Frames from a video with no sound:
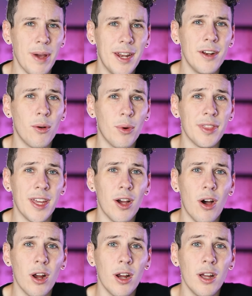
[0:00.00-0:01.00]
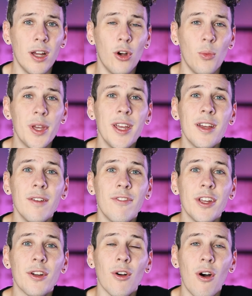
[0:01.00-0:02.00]
depending on what they are. We can
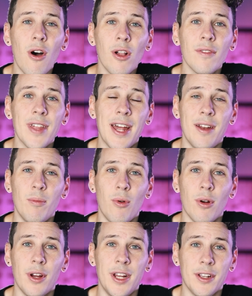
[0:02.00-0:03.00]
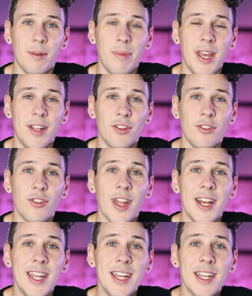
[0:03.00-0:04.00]
configure all of that and more in Companion so
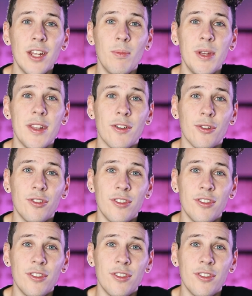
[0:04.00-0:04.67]
that it can be their